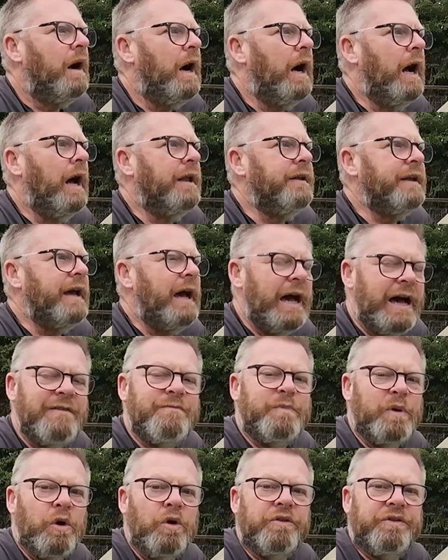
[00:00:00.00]
And I
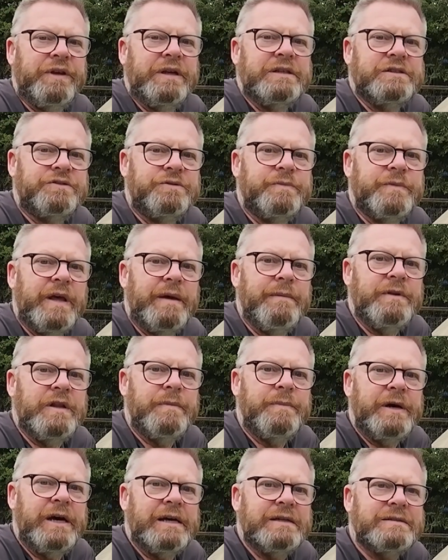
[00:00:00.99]
have bought things from them in the
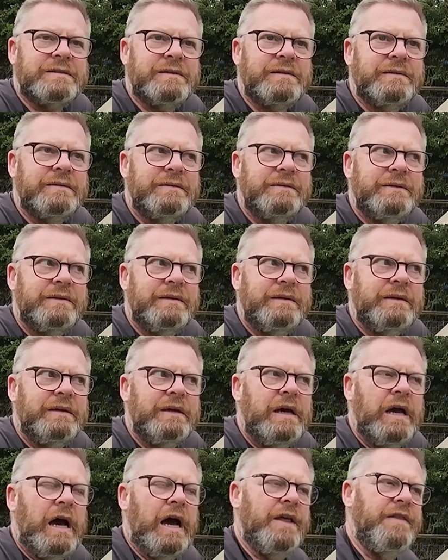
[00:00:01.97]
past.
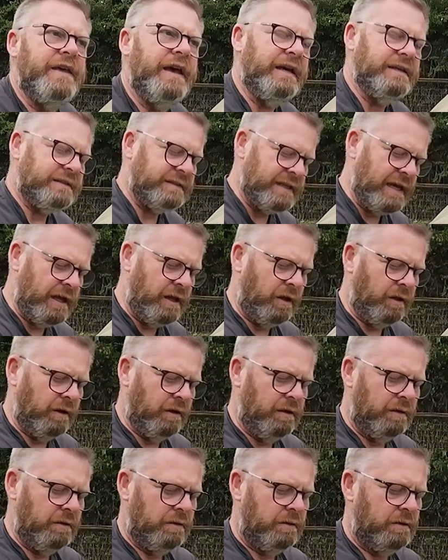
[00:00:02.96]
And they
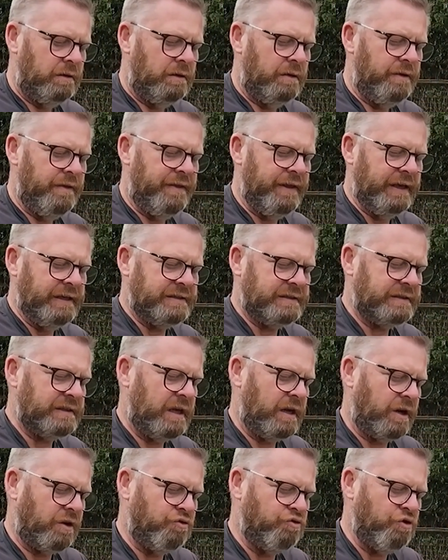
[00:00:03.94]
sell this
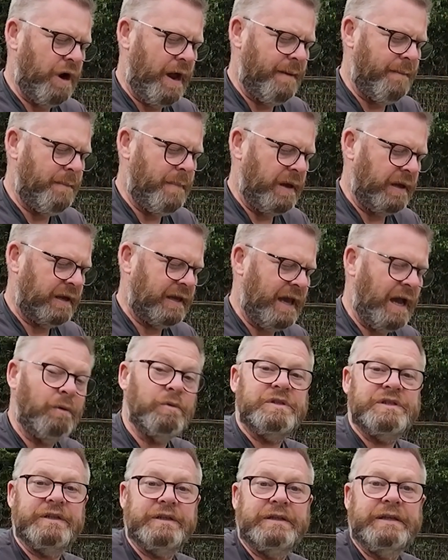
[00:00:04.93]
Gram
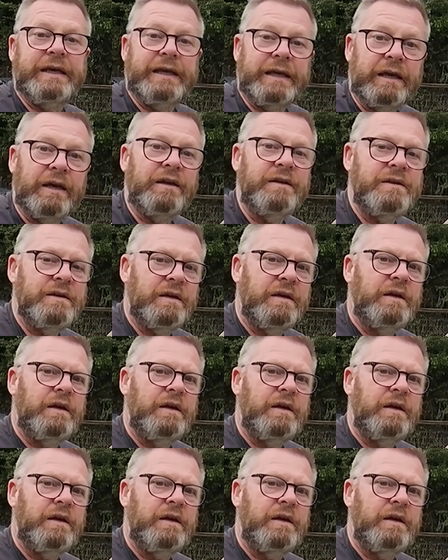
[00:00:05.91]
Counter Gear.